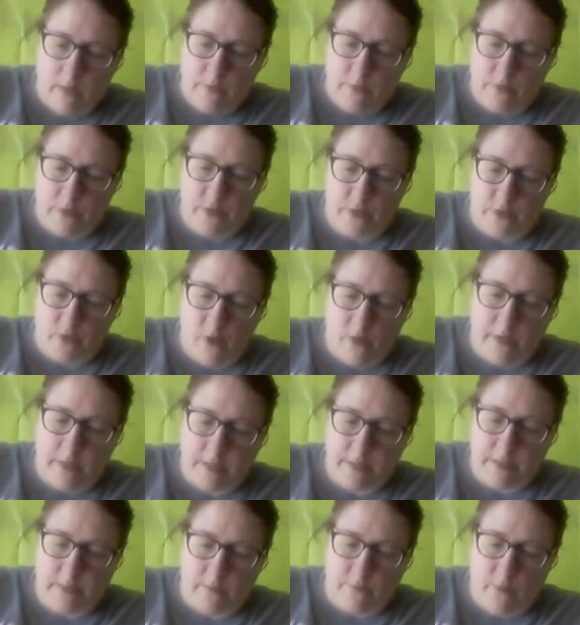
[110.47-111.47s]
the
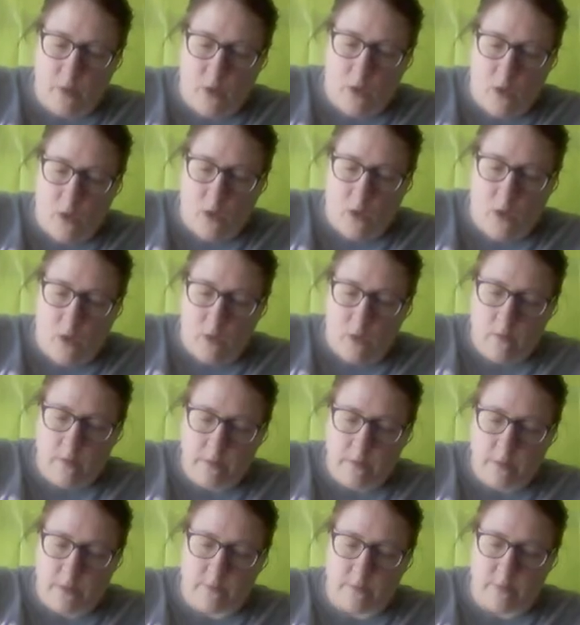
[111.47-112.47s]
drawings of all
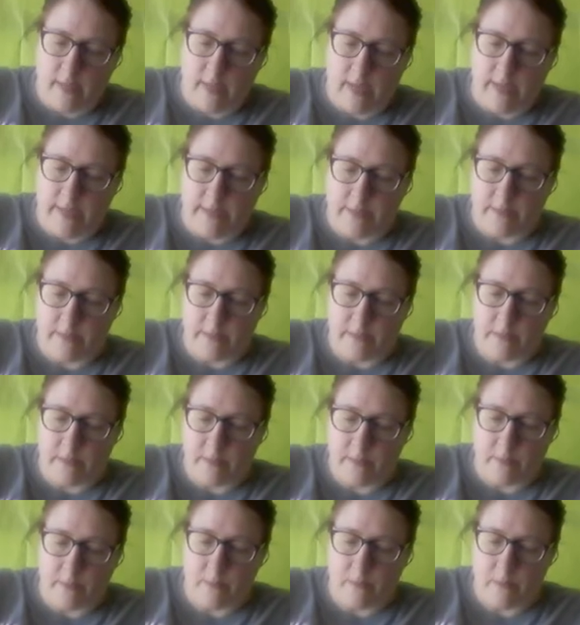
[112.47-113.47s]
your lines.
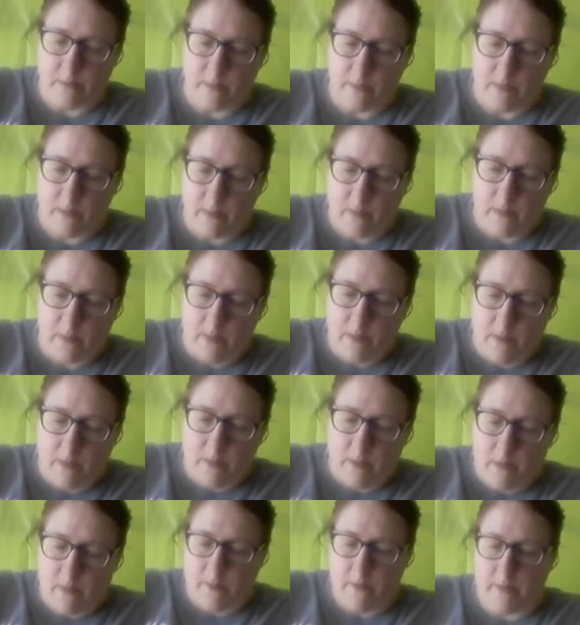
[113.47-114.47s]

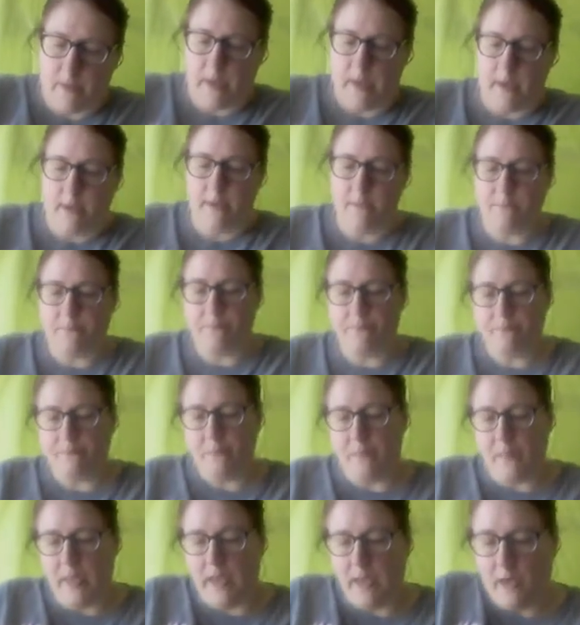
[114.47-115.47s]
Okay,
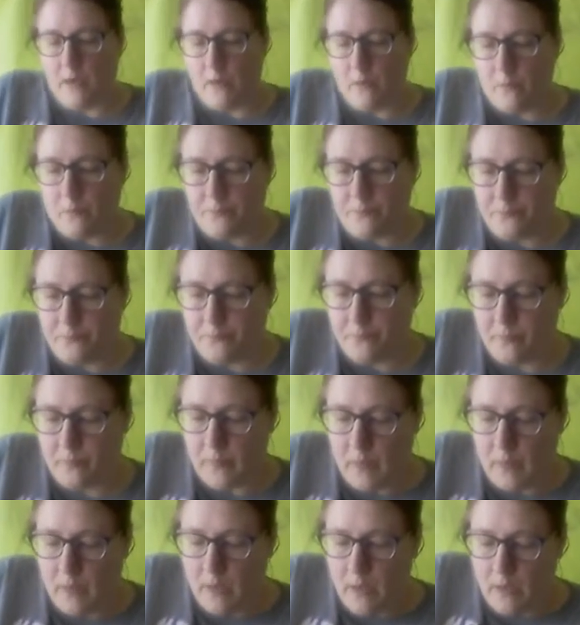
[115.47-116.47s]
now
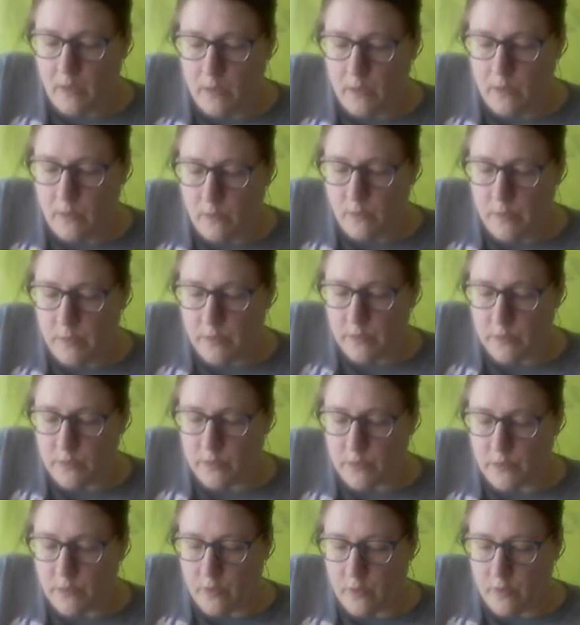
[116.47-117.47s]
you can
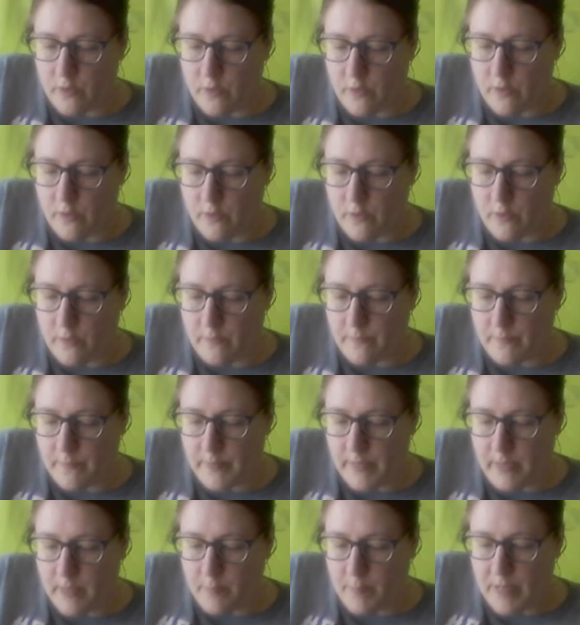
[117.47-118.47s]
draw
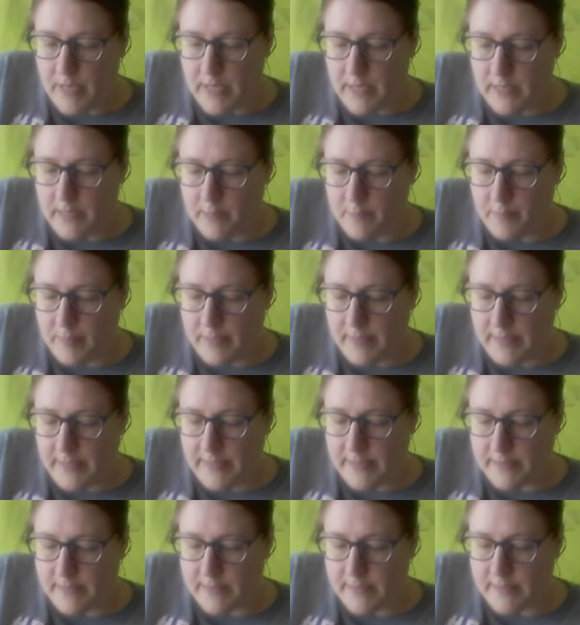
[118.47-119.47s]
like a potted
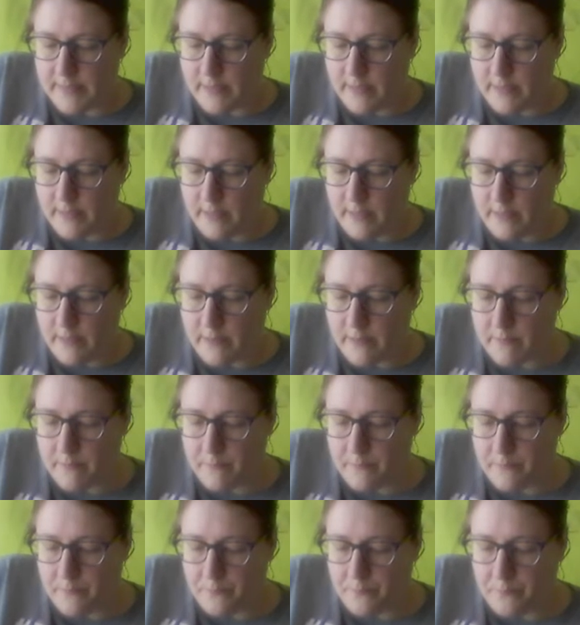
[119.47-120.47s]
plant sitting here,
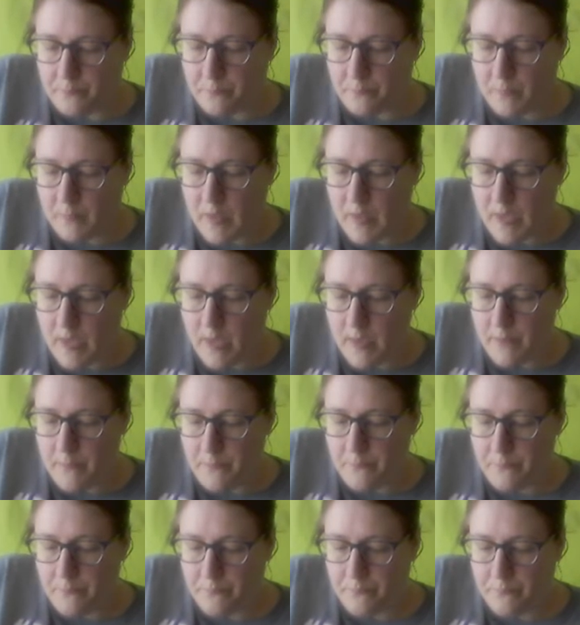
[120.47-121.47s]
okay,
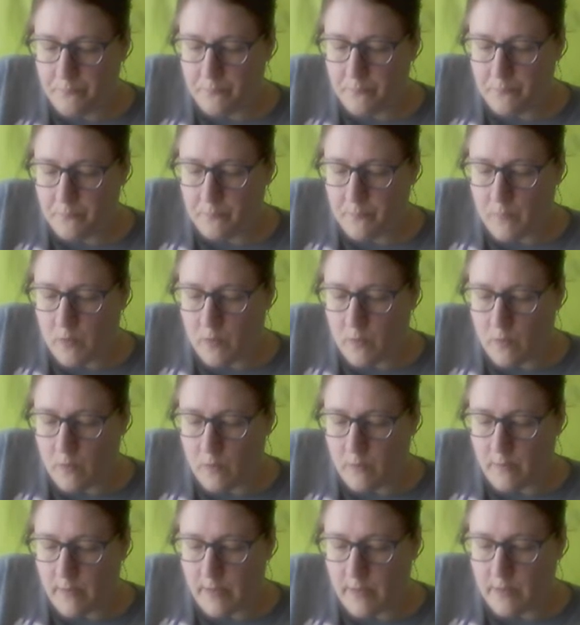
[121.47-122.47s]

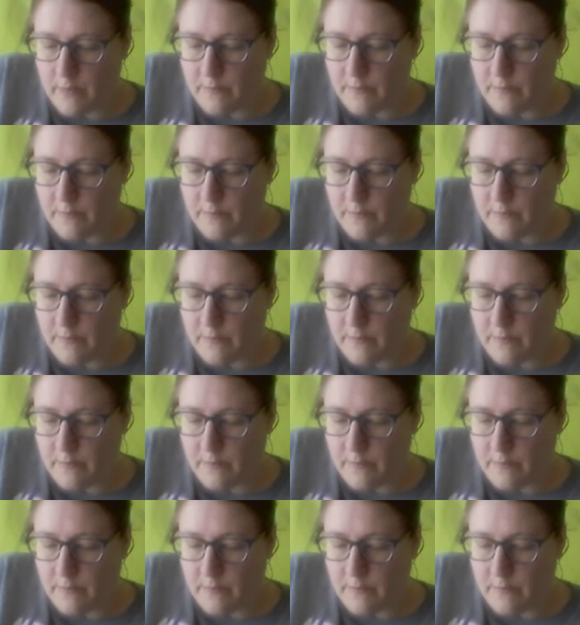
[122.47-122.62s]
or like a